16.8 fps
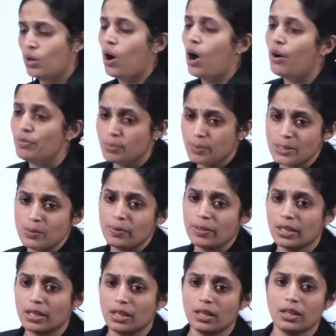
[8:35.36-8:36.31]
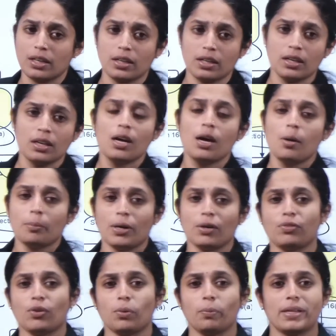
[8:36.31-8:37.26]
of specific
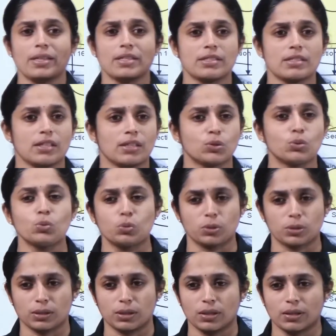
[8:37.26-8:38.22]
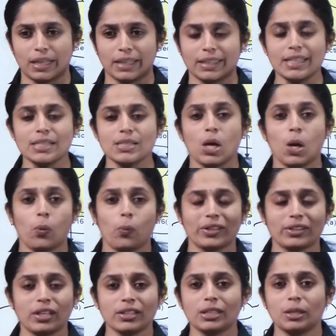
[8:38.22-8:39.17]
performance suits, that is
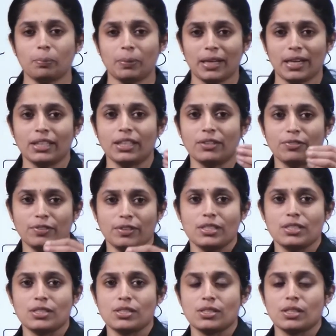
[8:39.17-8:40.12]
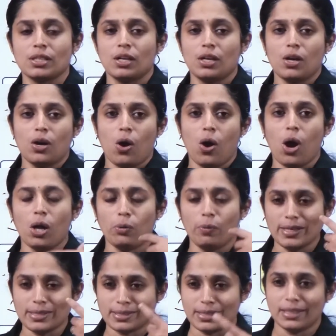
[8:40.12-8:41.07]
whether the plaintiff is
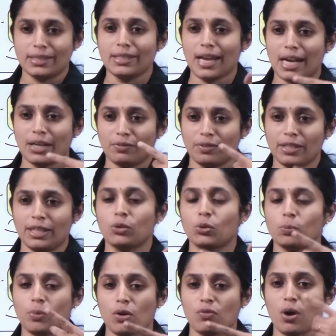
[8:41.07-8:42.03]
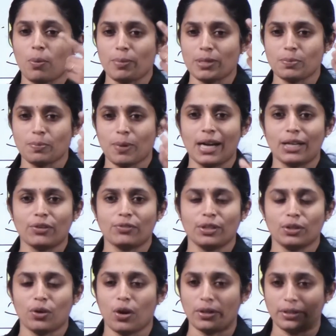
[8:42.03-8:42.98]
always ready and willing to perform as part of
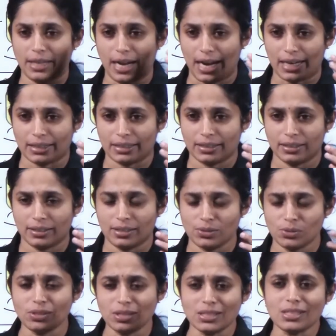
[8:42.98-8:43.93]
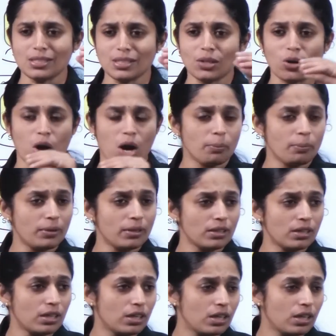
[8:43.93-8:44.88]
the contract. So, this is a common